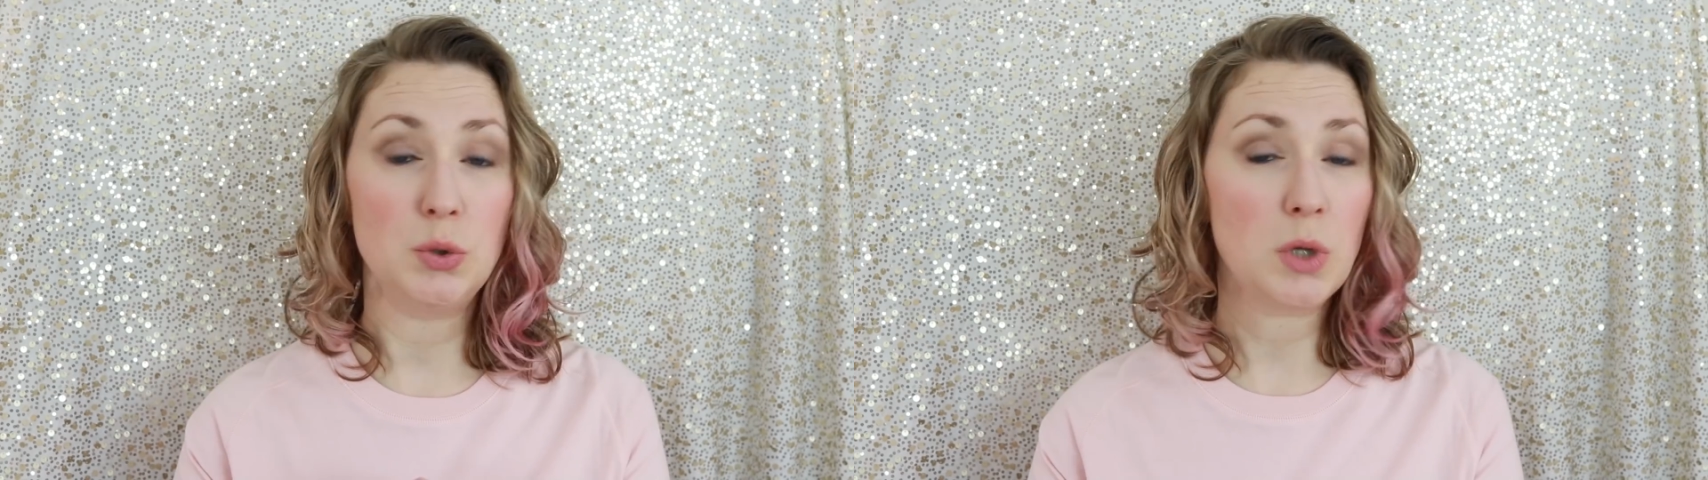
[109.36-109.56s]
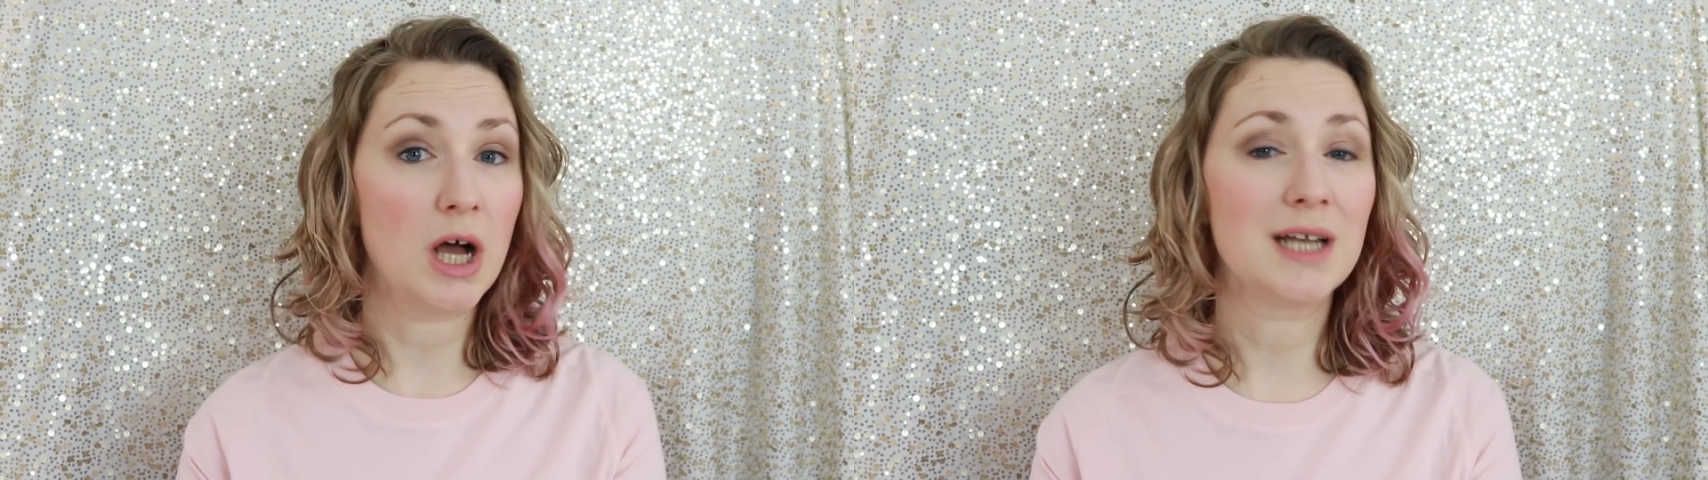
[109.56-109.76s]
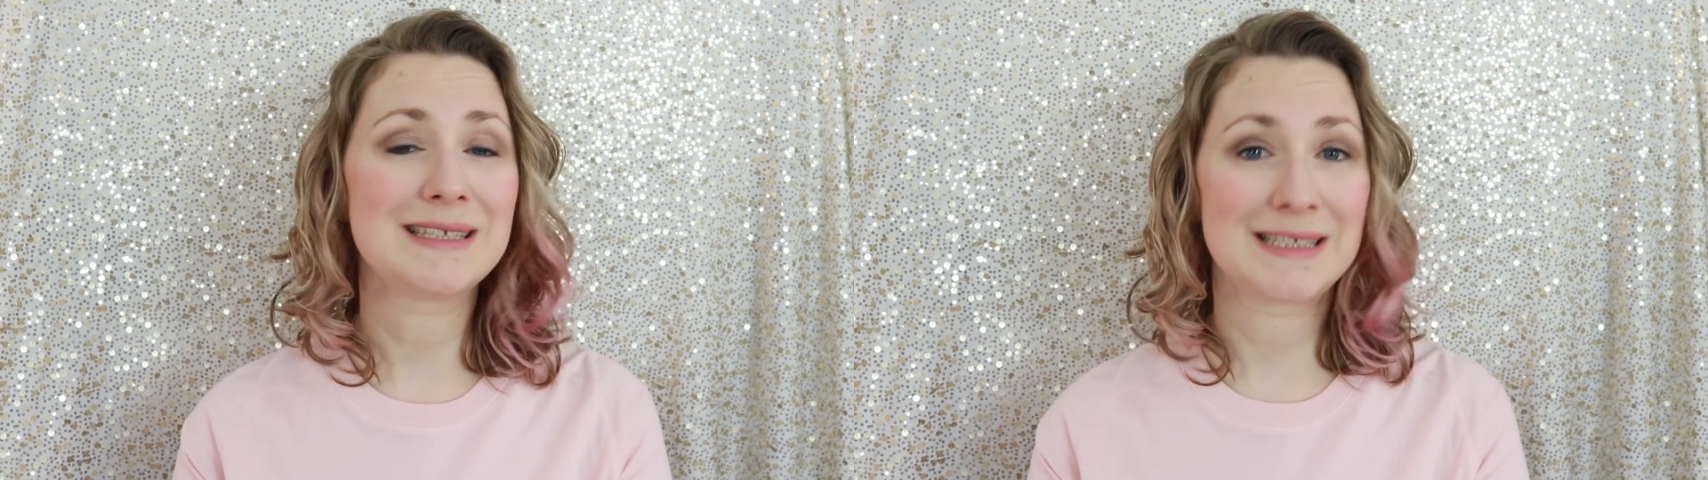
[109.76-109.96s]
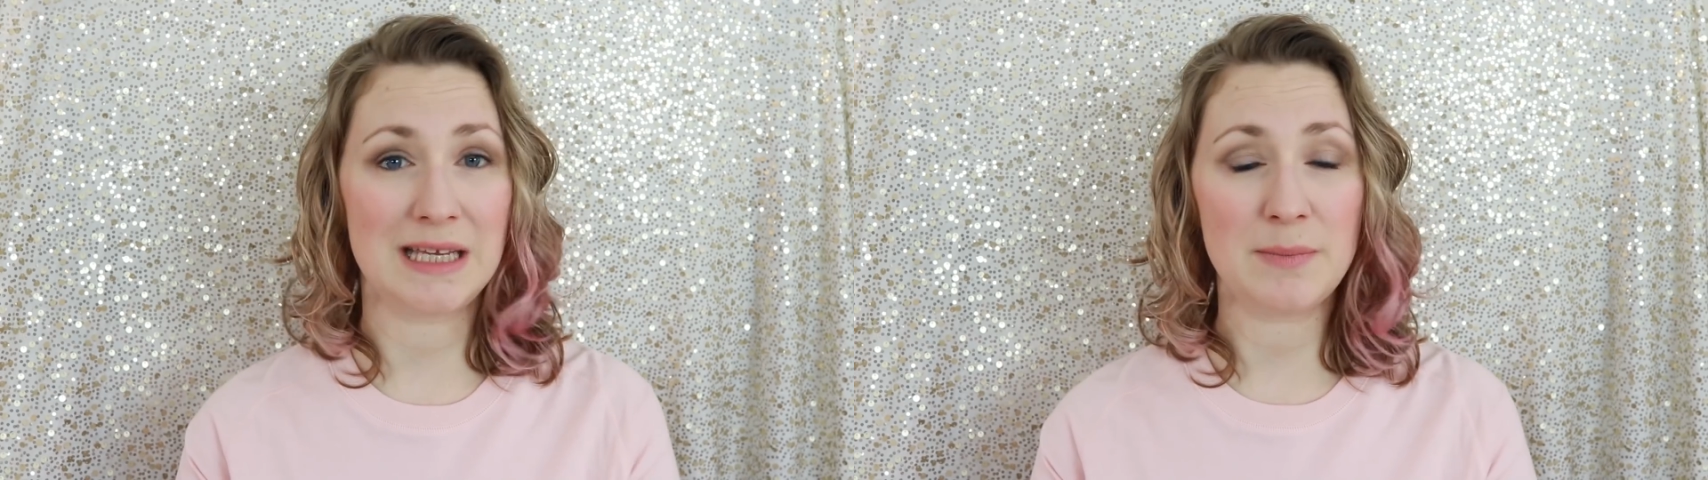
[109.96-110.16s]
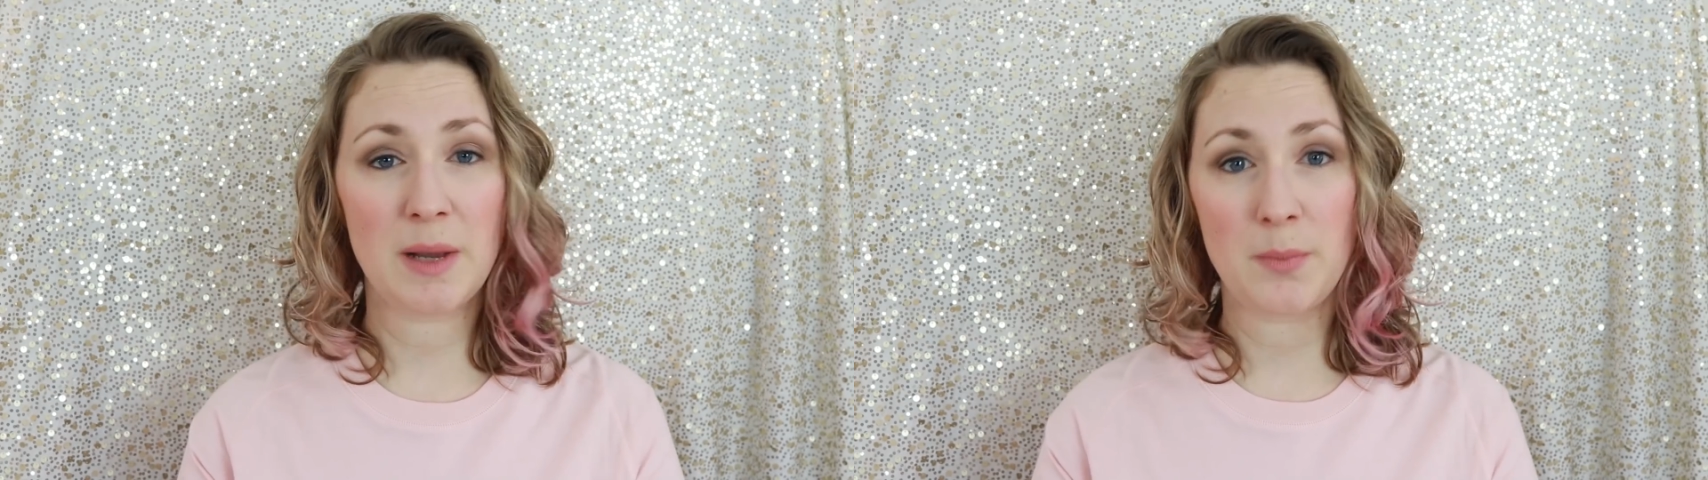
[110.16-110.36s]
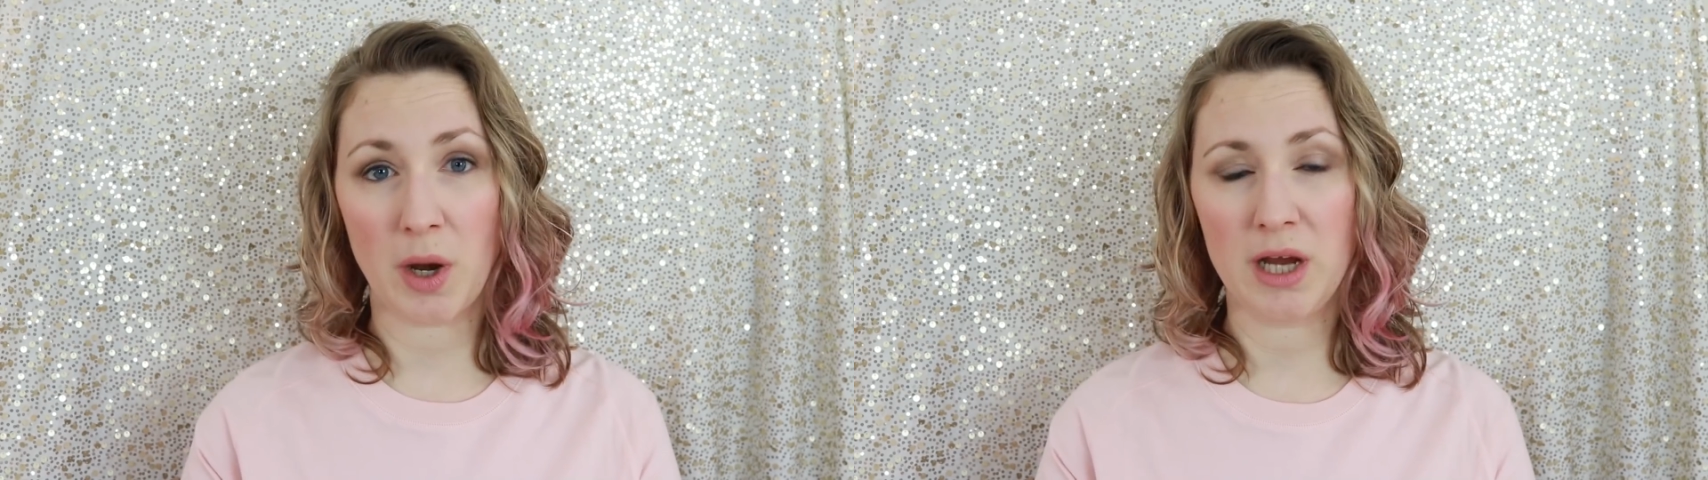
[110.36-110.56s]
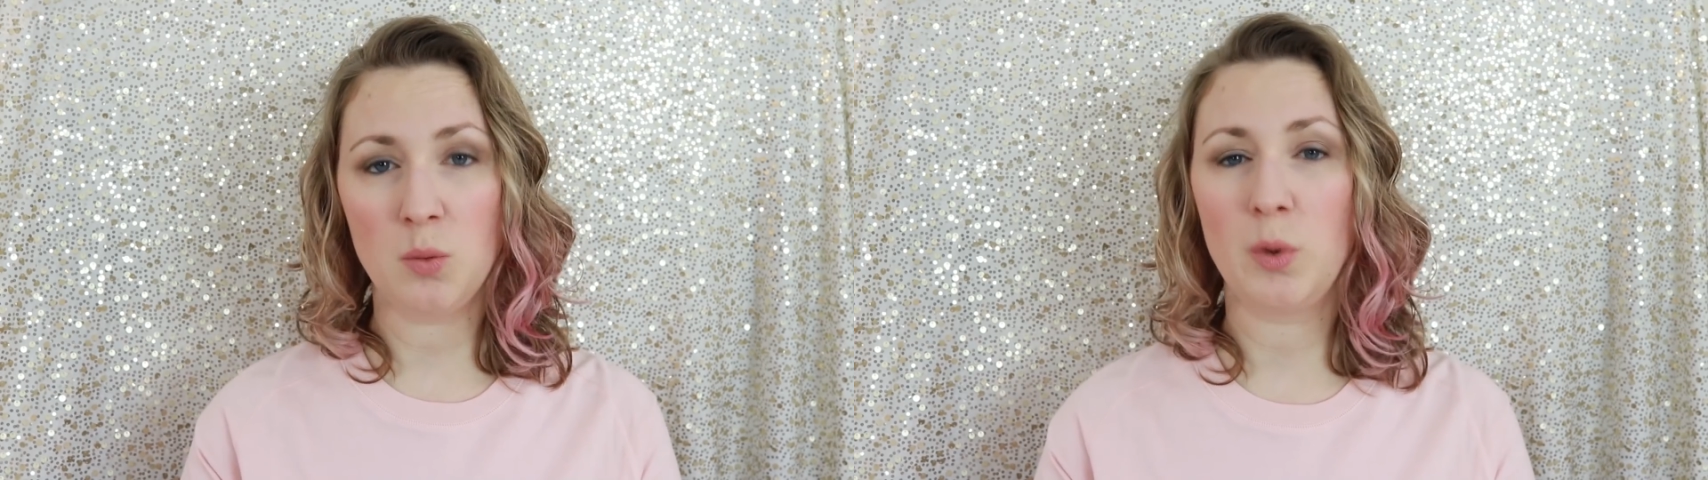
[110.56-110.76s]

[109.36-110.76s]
You can't see my brain.